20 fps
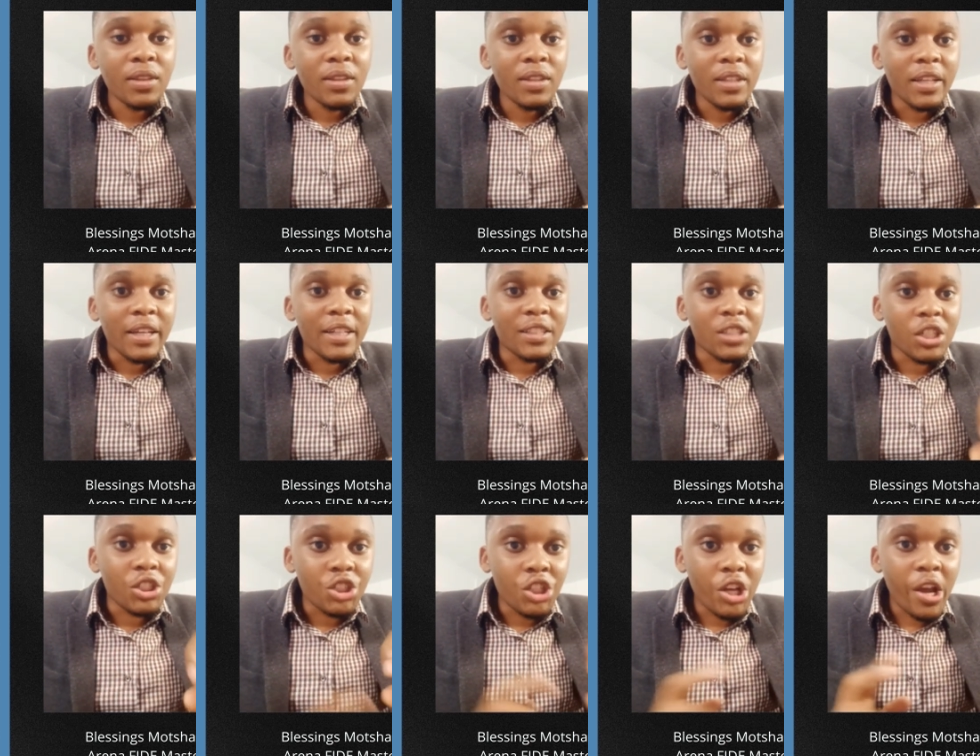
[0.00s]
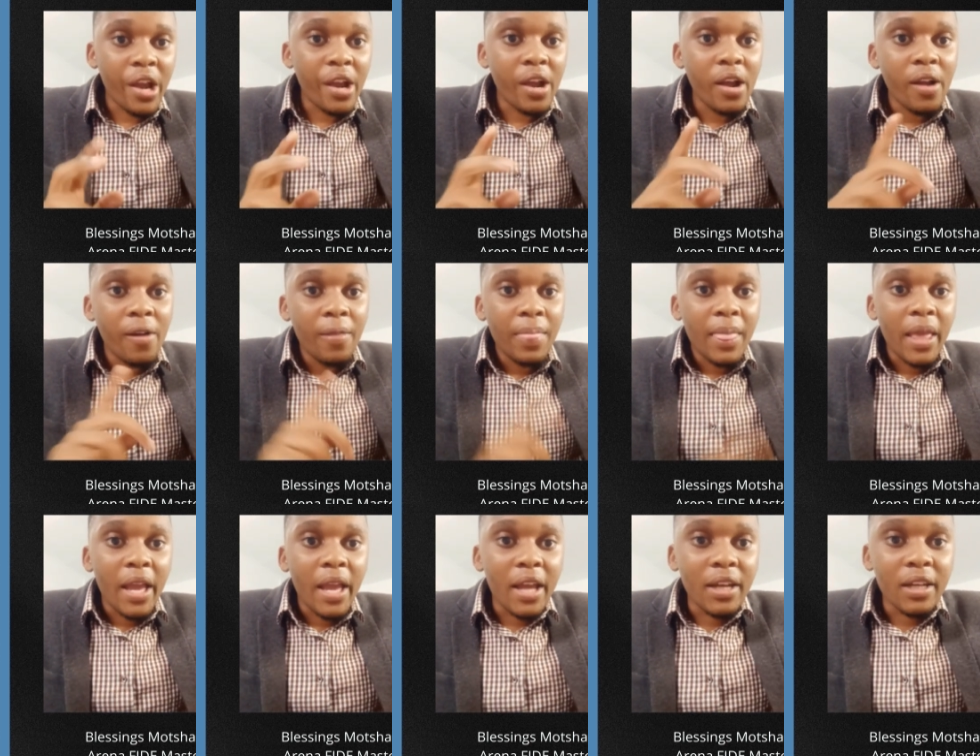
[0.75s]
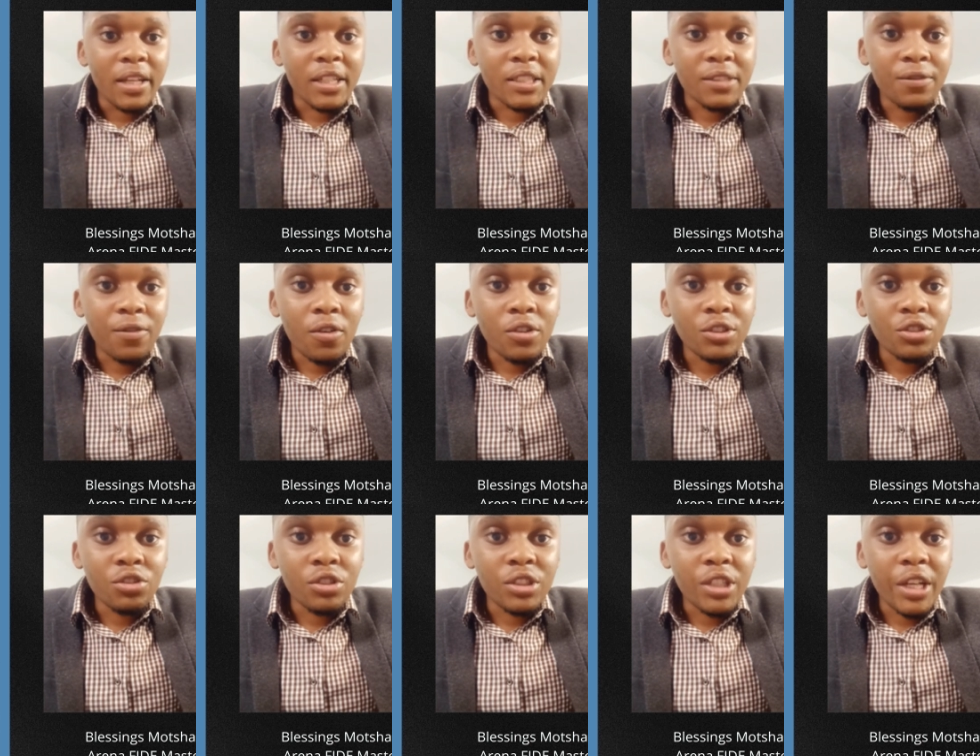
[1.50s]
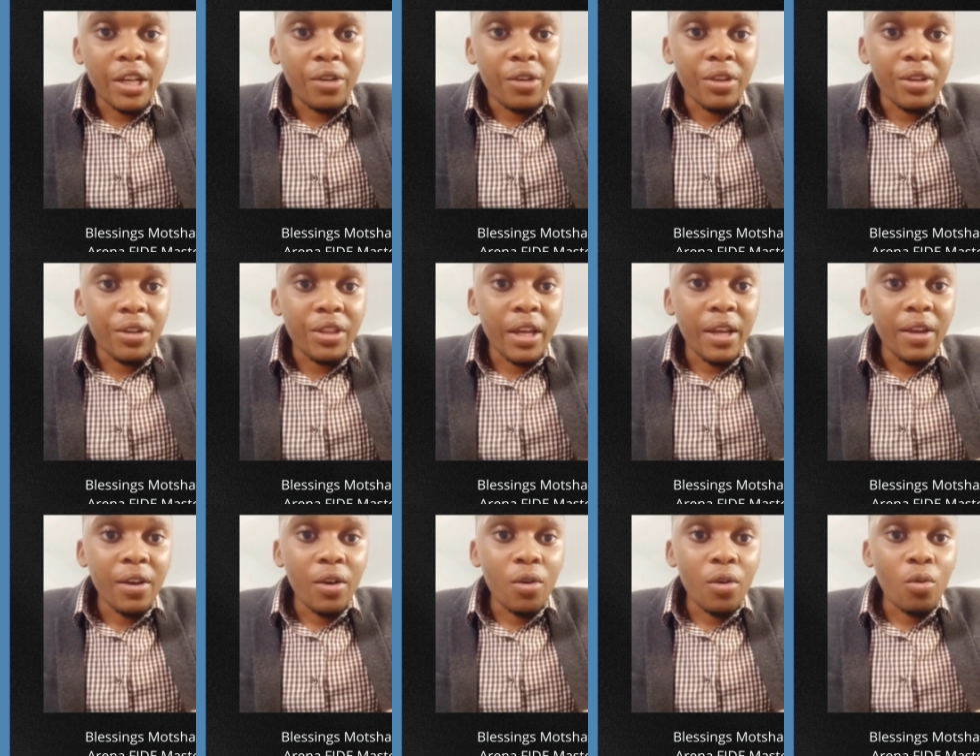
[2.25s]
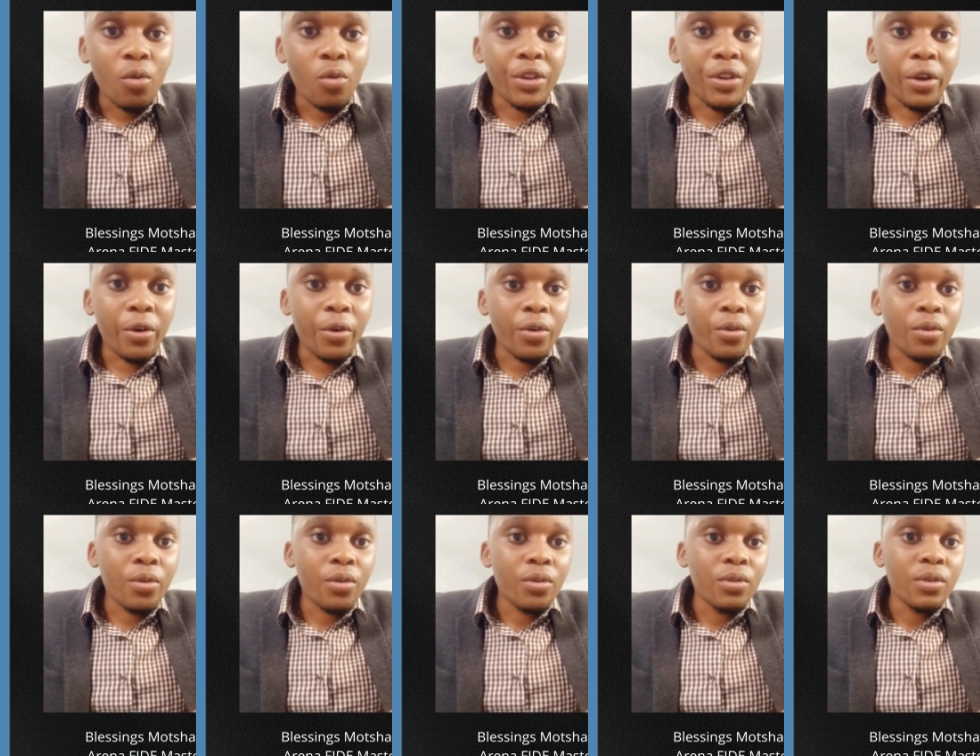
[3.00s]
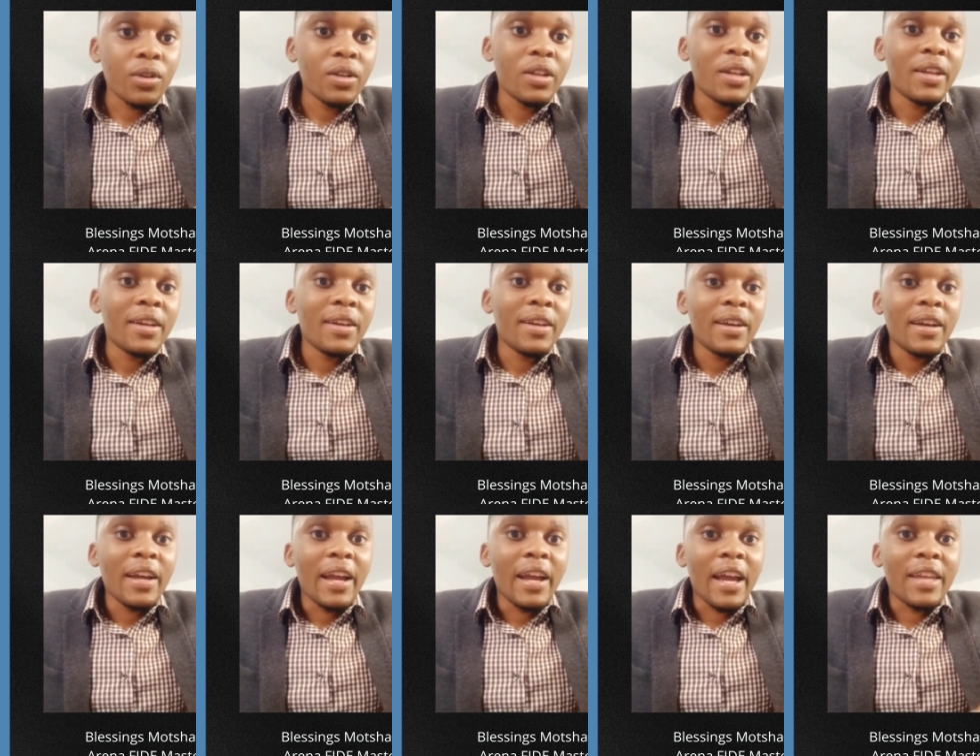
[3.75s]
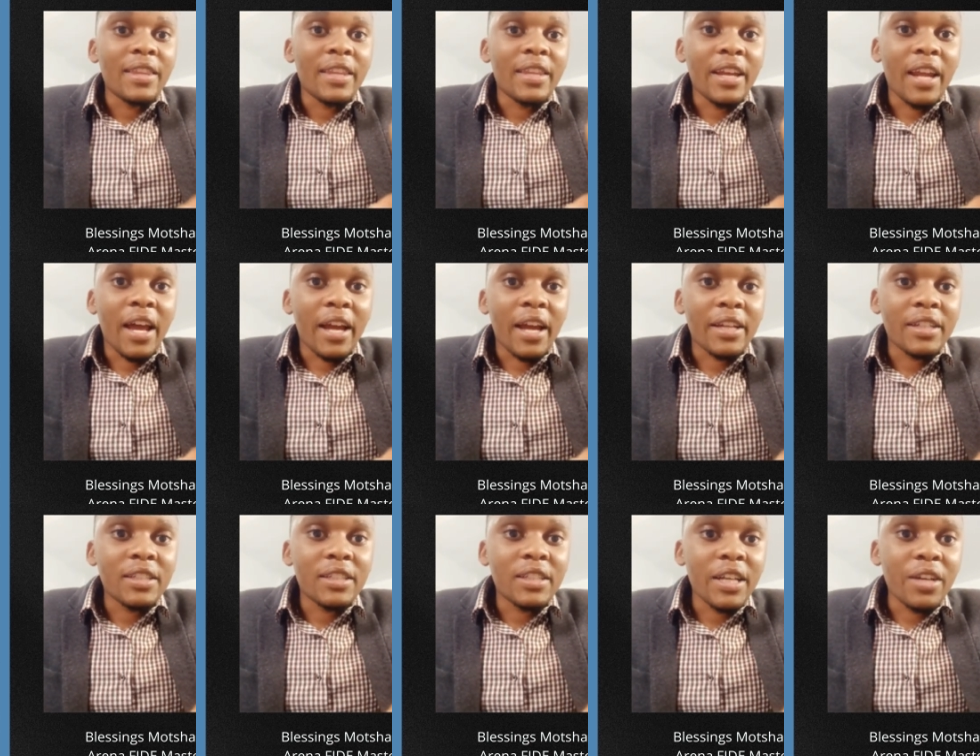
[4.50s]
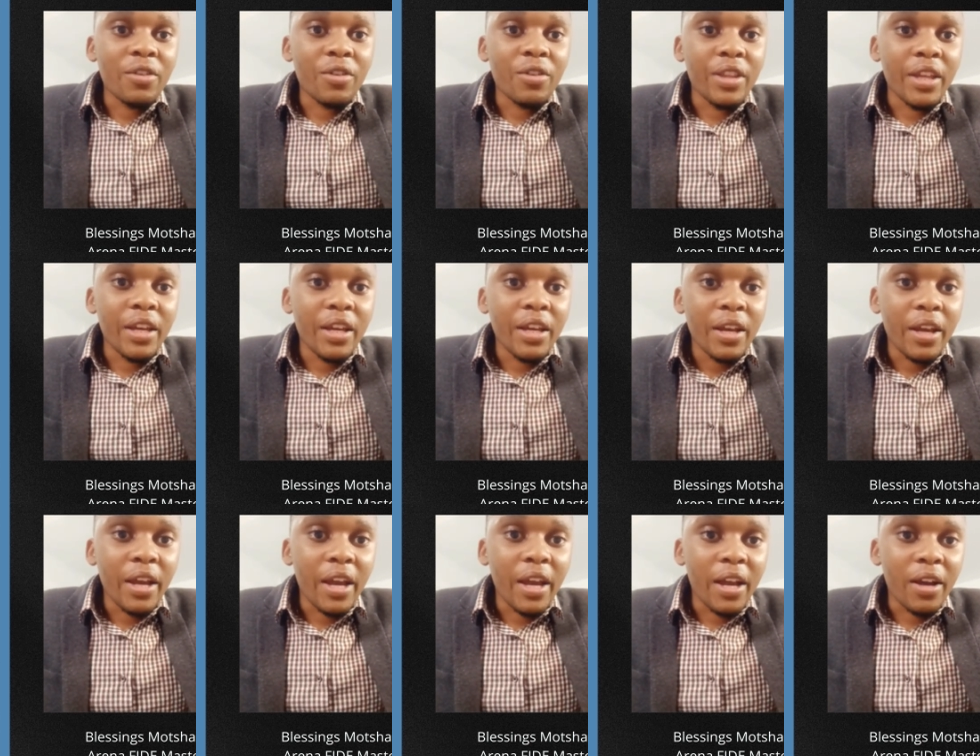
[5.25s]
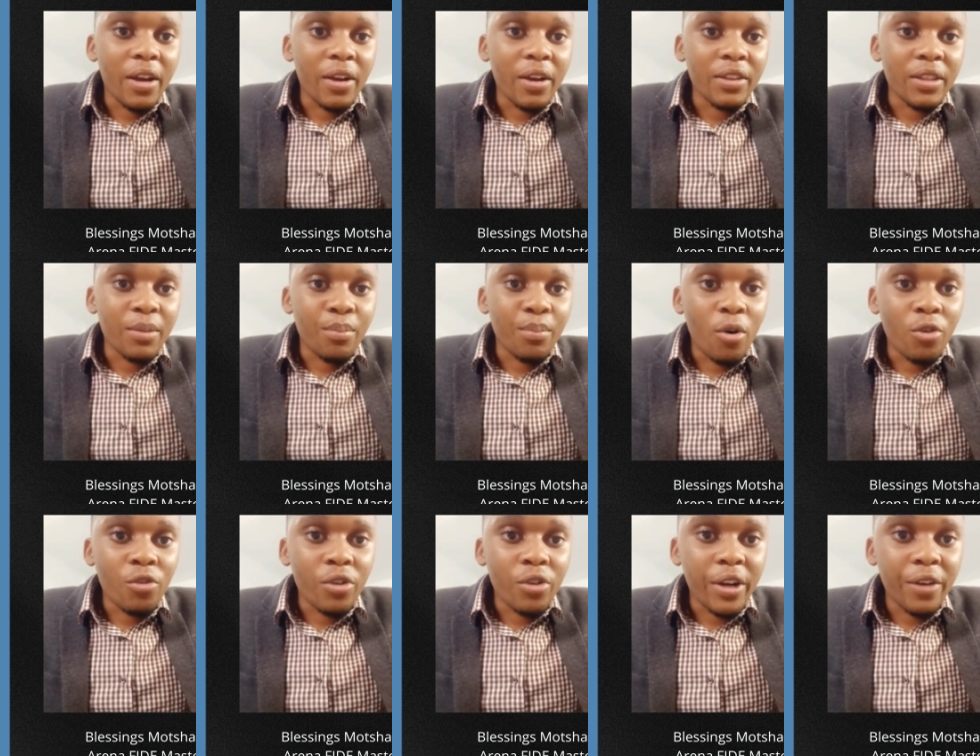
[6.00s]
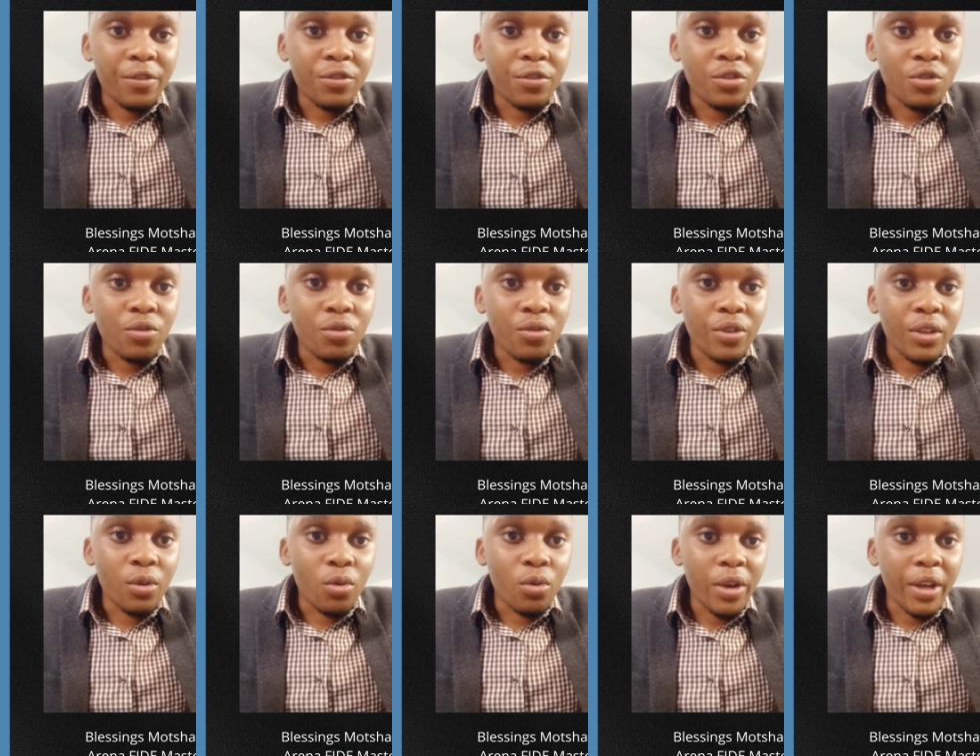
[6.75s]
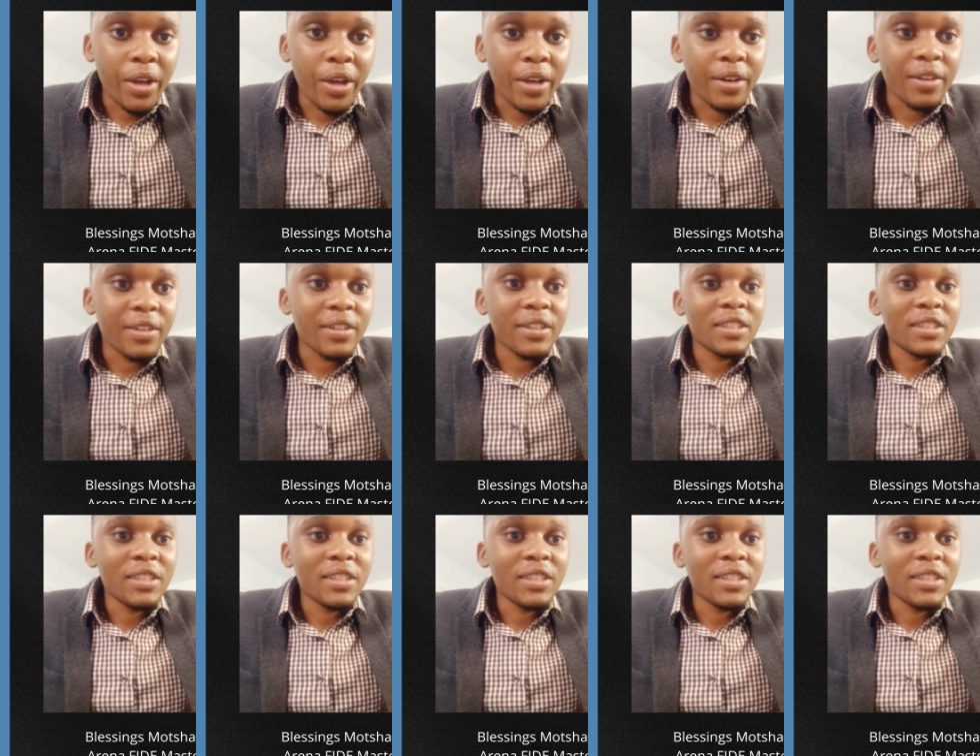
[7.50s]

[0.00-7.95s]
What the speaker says: It's a check, and he's forced to take with the rook, and then I take with the pawn on f2 with the queen.